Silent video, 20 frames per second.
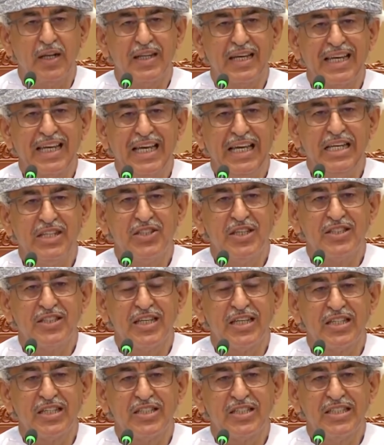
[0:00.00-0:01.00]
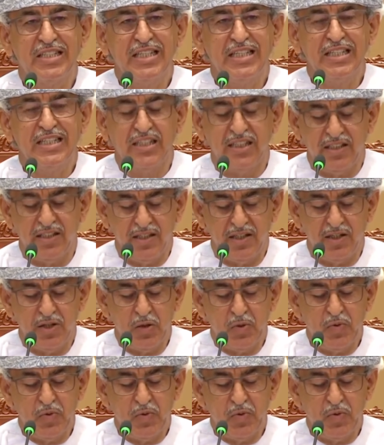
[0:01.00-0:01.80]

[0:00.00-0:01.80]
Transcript: the cases exceeded